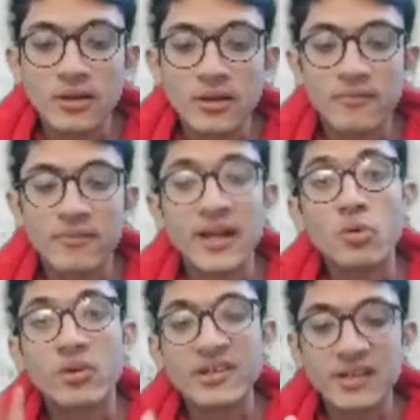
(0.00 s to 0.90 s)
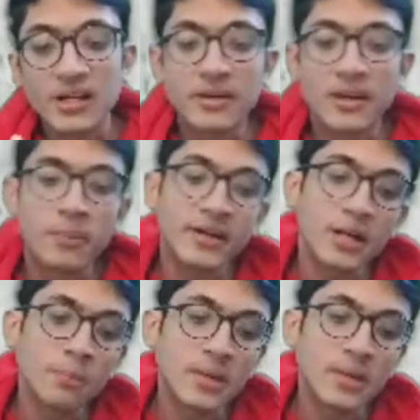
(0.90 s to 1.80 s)
had originally debited
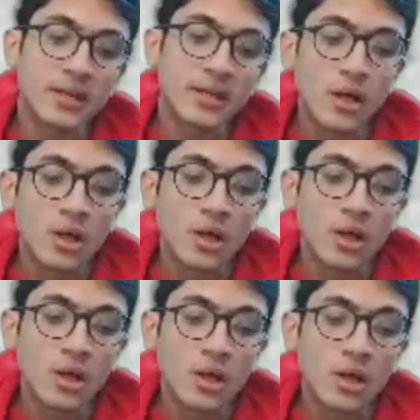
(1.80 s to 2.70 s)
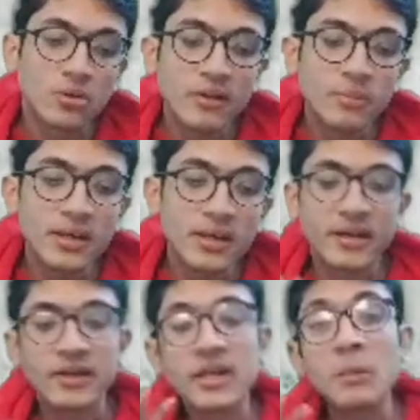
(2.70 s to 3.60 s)
PNL. So now we will be
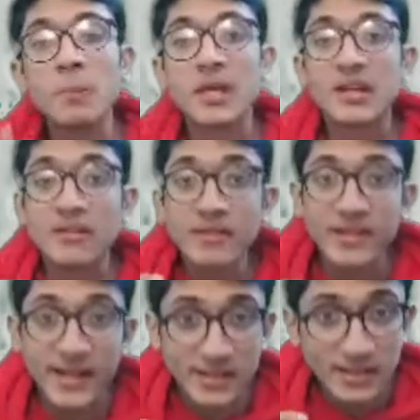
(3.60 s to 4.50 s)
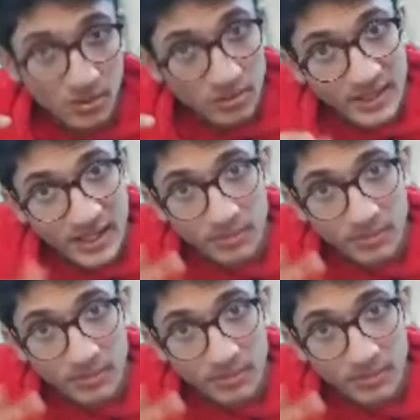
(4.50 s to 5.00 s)
crediting PNL with 90,000. That means